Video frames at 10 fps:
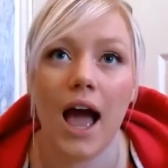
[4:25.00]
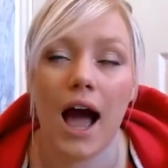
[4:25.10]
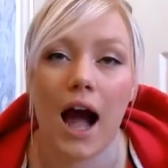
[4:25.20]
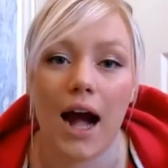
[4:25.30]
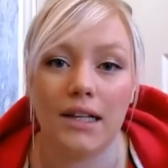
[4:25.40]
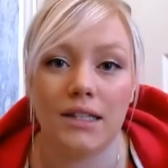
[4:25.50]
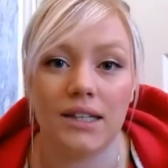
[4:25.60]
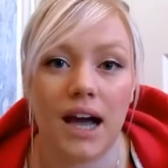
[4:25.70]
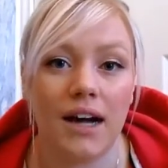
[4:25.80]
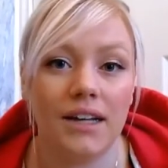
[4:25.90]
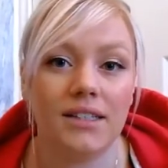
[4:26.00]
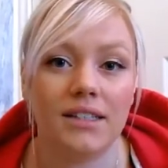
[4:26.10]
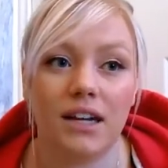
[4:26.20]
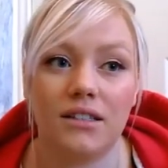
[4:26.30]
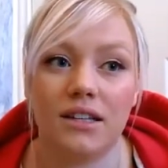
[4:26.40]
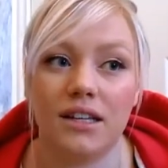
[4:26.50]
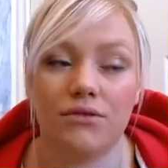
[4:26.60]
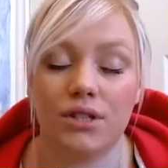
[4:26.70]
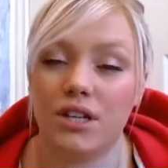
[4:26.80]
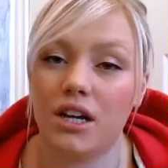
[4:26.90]
And I started
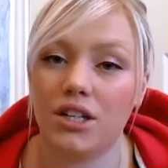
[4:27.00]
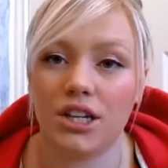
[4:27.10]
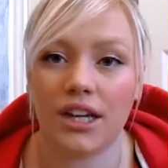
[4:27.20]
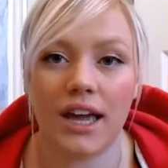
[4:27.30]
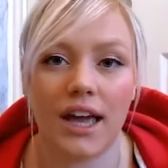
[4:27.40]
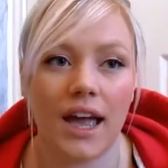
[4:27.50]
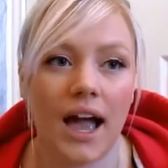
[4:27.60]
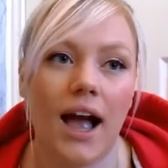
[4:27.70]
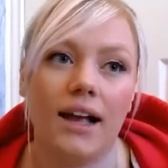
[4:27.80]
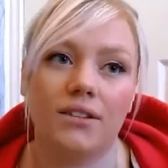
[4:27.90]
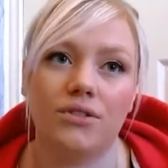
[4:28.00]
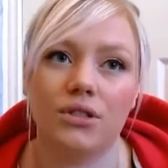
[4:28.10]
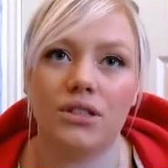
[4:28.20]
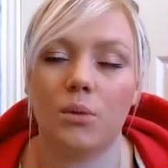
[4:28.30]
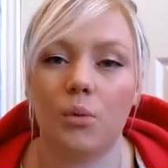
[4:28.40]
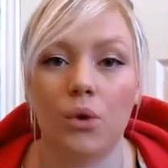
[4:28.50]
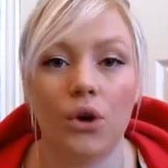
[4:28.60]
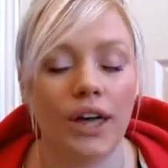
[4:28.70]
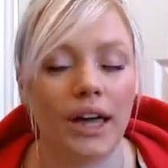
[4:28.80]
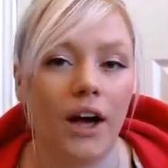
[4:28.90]
researching it and
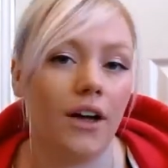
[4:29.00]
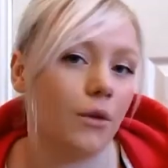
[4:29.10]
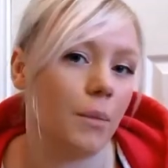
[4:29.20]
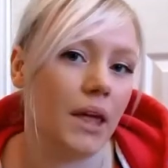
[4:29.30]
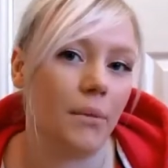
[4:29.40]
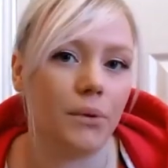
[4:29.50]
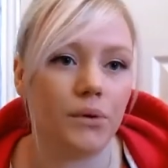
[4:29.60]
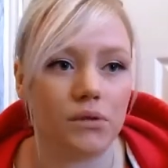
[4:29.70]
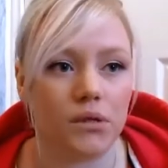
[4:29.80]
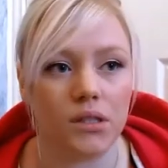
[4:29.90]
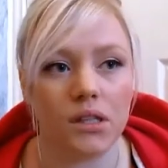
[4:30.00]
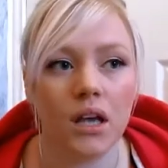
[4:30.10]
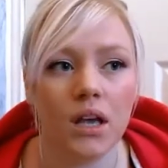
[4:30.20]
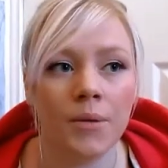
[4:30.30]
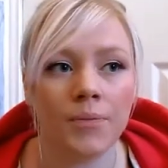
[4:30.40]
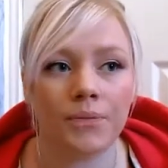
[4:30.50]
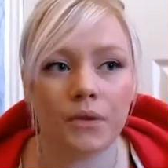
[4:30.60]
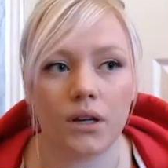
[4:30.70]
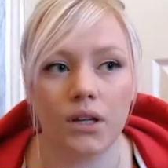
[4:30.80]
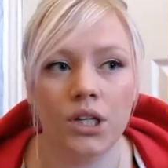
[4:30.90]
looking at other people's,
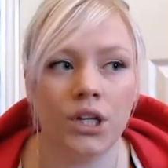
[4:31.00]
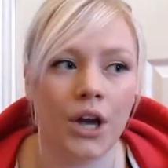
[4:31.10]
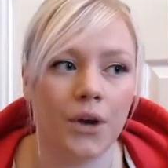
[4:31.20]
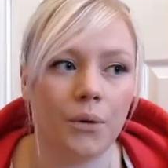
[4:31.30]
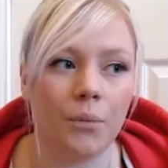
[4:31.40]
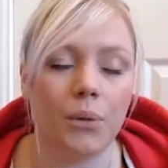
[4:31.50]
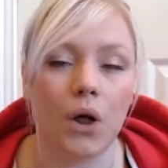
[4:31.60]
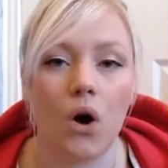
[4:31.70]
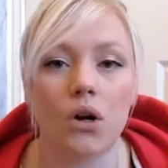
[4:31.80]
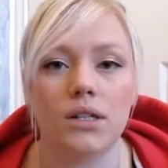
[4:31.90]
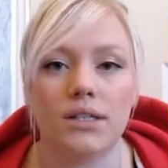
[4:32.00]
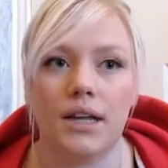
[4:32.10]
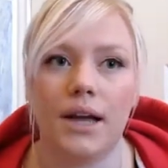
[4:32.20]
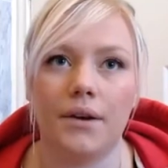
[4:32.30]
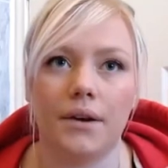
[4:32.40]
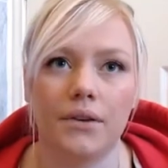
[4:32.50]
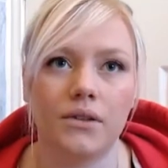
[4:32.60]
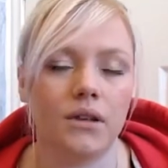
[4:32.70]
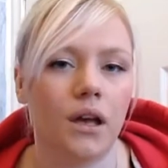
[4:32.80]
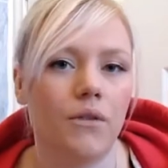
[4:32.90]
you know, blogs and
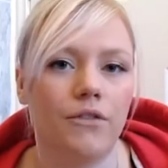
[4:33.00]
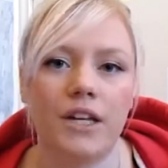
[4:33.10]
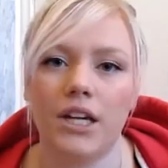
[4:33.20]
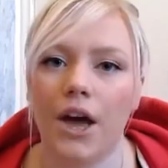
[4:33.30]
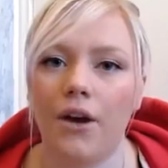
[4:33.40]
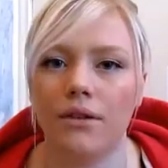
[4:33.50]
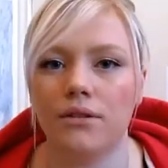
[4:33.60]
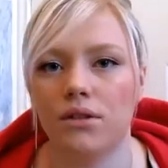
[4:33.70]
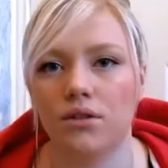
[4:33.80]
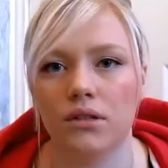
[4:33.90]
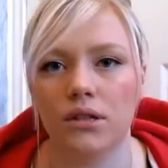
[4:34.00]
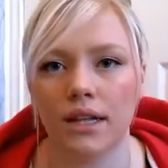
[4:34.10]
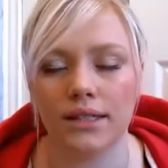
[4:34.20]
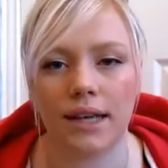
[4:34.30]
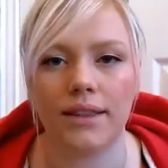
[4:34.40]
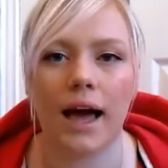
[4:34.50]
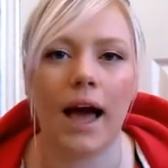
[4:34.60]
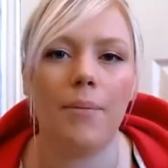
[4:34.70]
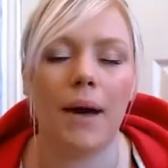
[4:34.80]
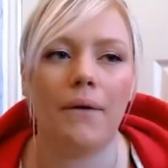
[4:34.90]
videos and things like
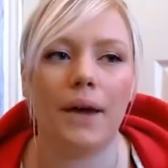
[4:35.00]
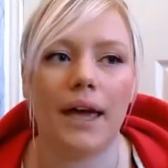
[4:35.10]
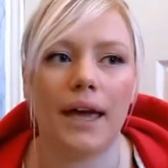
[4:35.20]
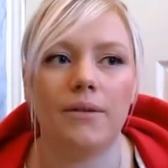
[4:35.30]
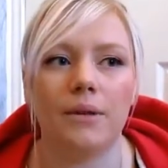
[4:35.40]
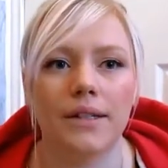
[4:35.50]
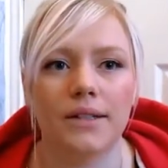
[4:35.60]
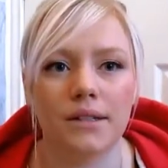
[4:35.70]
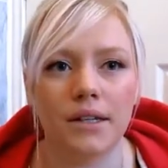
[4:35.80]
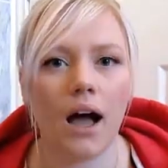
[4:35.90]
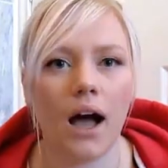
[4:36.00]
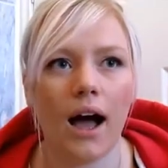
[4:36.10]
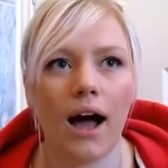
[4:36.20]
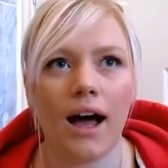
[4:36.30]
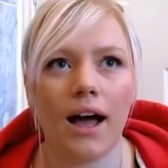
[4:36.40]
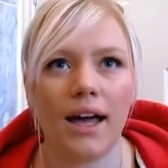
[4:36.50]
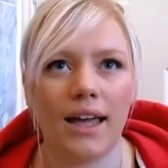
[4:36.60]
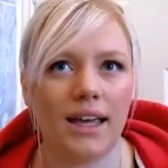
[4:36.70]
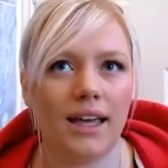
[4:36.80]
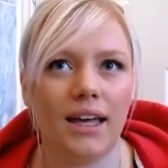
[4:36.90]
that about it, and
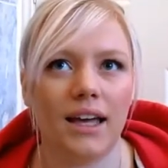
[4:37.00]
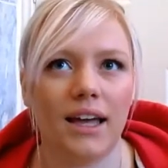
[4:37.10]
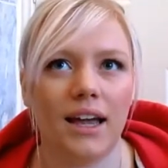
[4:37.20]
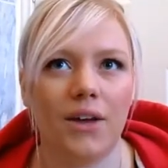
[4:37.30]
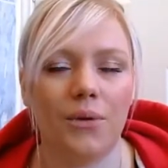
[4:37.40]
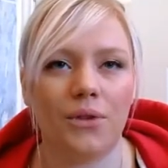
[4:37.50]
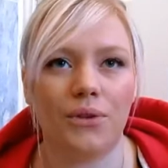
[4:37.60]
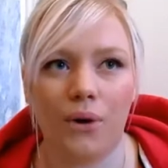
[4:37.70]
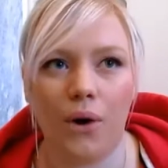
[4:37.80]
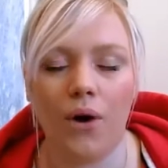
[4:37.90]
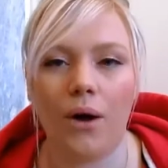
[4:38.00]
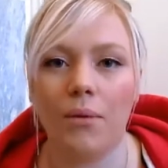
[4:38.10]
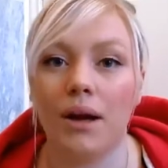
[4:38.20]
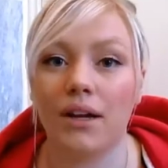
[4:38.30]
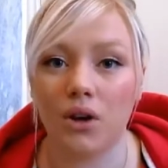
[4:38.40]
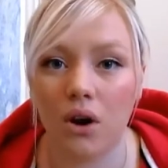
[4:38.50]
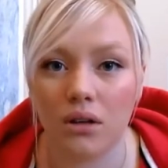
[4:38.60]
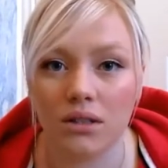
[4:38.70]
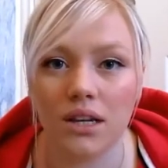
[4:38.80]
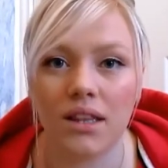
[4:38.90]
I thought, oh my
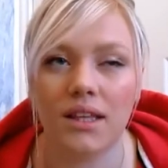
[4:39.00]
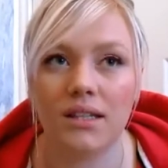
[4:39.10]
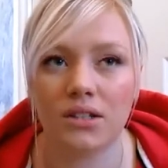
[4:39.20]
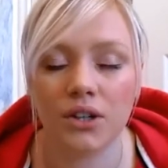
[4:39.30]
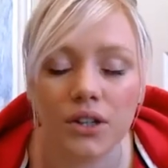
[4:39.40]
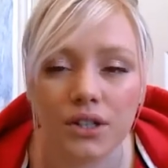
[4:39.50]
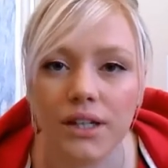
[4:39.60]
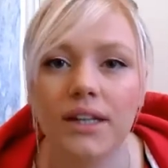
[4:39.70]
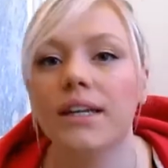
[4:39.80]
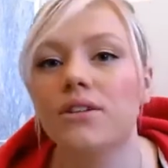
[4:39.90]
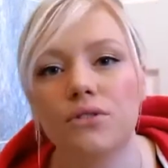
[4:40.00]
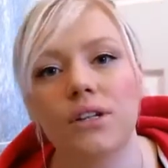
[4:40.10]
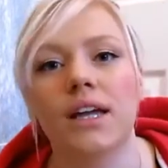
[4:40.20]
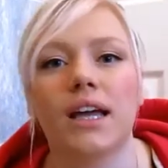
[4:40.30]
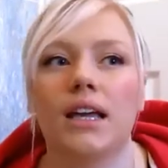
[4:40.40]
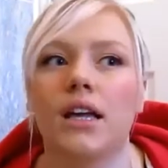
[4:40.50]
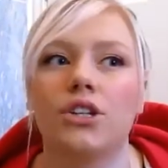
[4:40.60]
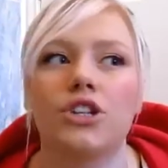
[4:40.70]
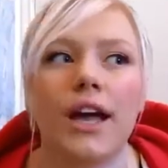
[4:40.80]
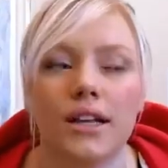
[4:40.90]
god, this could literally
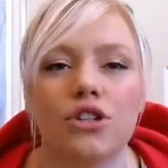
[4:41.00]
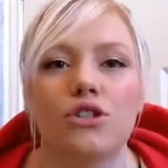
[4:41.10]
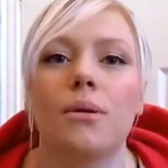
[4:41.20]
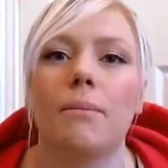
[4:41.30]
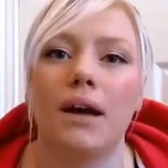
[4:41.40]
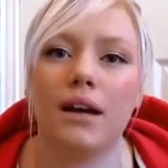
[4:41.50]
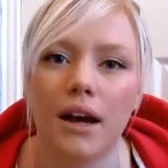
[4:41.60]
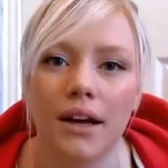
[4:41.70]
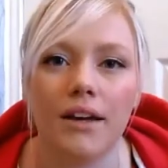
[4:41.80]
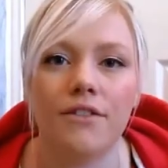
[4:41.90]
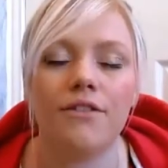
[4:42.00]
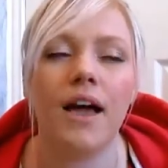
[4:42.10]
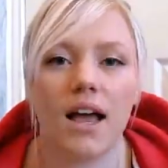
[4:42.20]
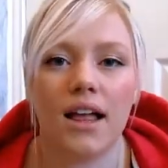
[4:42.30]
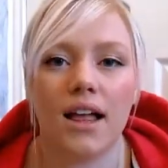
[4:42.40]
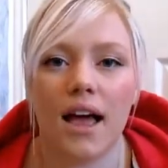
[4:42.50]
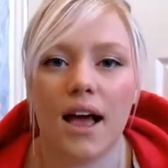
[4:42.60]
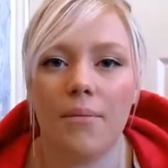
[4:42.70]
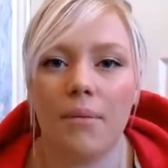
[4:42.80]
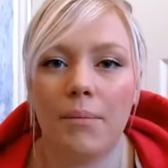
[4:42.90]
change my life.
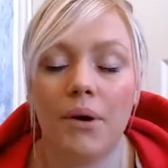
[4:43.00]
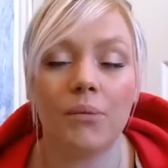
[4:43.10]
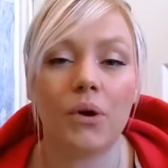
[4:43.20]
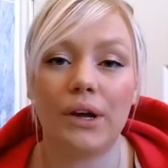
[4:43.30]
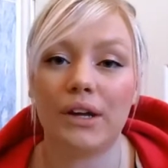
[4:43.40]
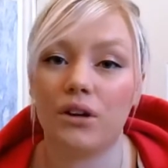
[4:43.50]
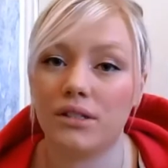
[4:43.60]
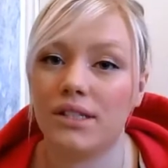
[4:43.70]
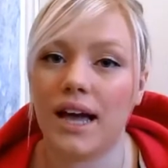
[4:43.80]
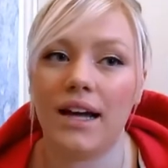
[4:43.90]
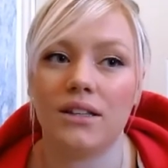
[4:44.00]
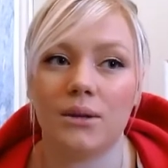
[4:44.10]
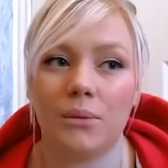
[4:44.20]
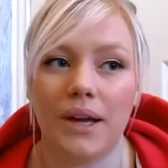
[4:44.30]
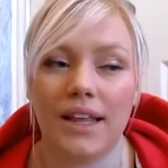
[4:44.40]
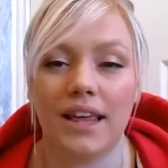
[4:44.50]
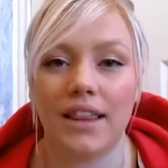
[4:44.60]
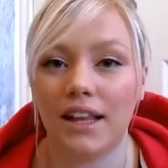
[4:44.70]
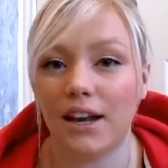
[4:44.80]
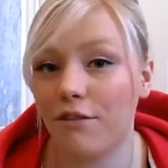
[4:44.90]
My mum got in contact with
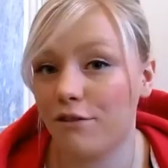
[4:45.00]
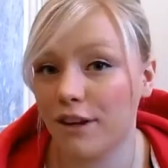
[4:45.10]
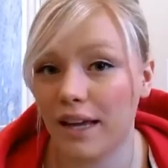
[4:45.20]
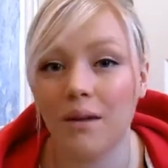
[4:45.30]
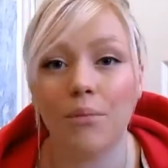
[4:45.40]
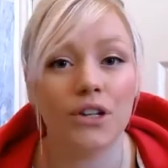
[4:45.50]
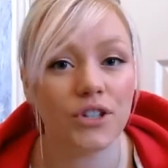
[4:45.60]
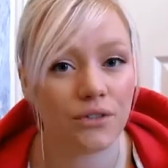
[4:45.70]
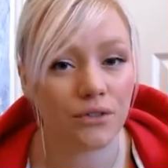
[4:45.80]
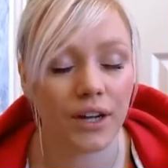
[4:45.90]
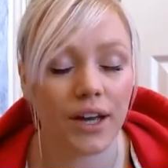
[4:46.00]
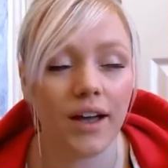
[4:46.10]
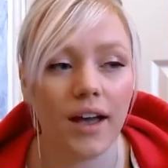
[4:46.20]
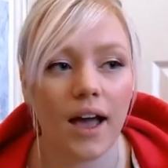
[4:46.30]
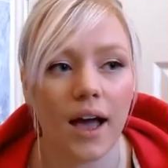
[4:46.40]
the lovely Bridget Freer,